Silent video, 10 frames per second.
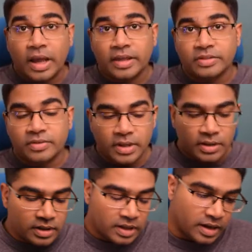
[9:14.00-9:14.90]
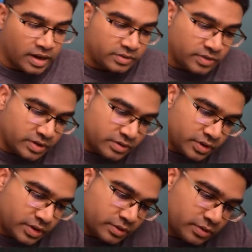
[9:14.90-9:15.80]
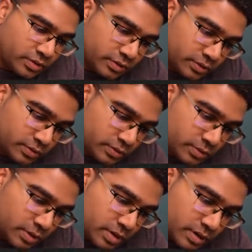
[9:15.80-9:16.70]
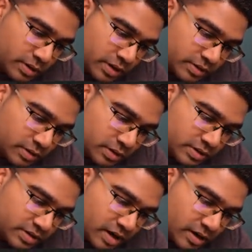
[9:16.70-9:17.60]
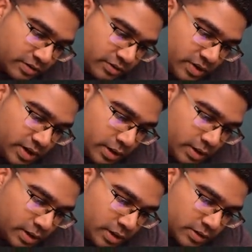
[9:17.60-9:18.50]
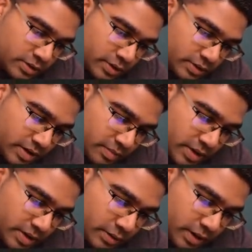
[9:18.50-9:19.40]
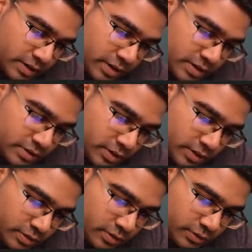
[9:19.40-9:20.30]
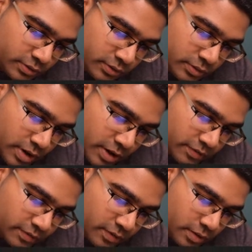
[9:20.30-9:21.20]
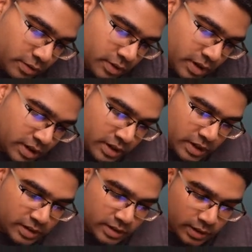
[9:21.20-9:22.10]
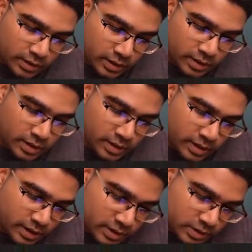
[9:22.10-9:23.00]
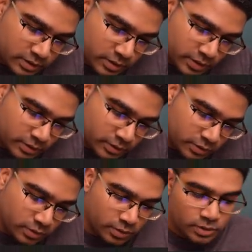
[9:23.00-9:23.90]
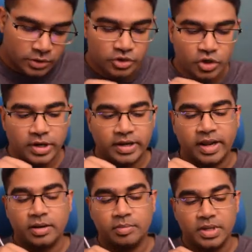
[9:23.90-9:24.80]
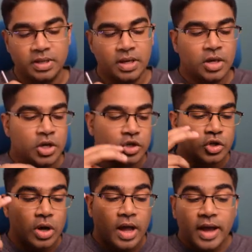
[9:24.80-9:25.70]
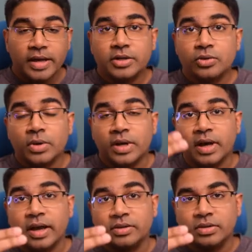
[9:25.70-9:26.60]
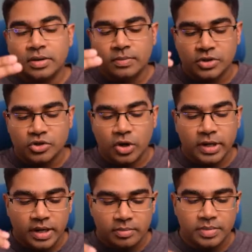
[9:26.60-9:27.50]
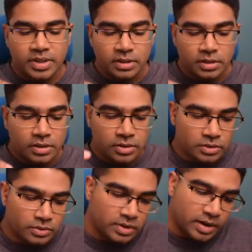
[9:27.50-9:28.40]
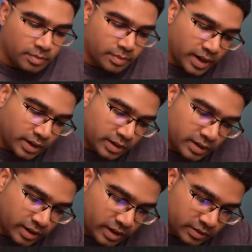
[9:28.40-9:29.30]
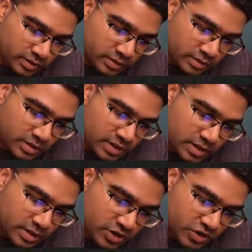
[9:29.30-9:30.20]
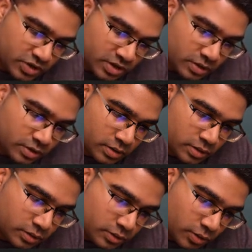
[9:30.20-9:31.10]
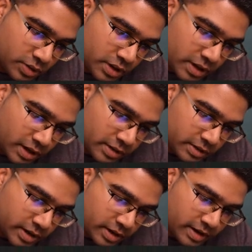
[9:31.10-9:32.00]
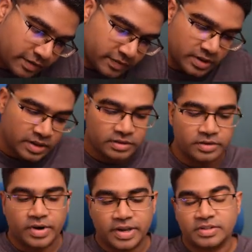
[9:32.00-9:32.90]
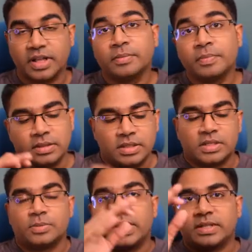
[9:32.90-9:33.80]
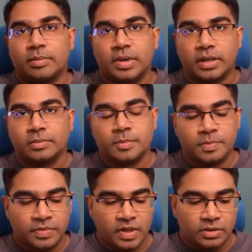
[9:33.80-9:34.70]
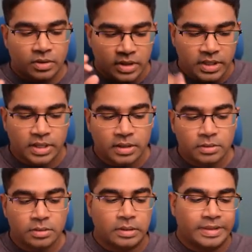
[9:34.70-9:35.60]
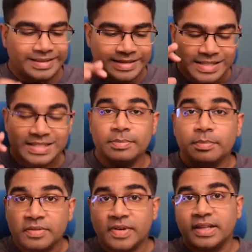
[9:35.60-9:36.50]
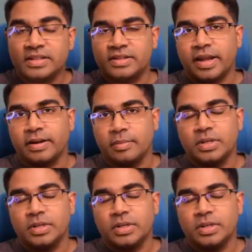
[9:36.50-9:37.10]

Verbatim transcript: I3 I3 is going to go through let's call this R3 it's going to come down and then it's going to go through R4 and then again it's going to join at B so I2 and I3 will join at B to come back as the initial total current that left the dry cell so this is what is happening so here let's simplify this diagram.